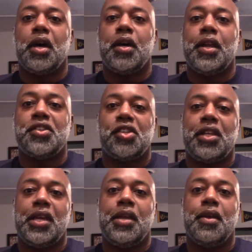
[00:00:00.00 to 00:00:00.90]

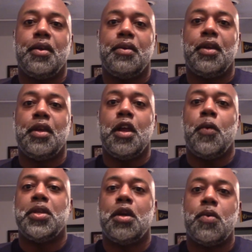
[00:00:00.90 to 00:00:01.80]
Initially,
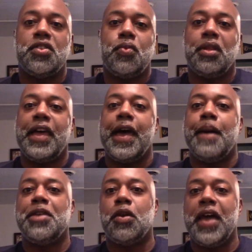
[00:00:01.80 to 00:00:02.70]
when you go into a
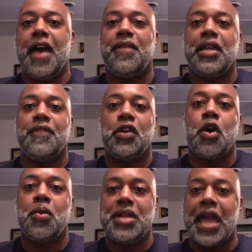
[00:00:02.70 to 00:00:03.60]
lab, you don't have any of your
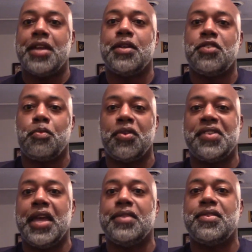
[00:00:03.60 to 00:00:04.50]
own data to
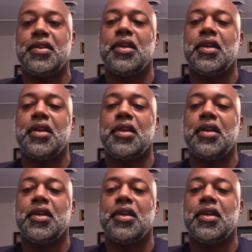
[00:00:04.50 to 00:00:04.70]
present.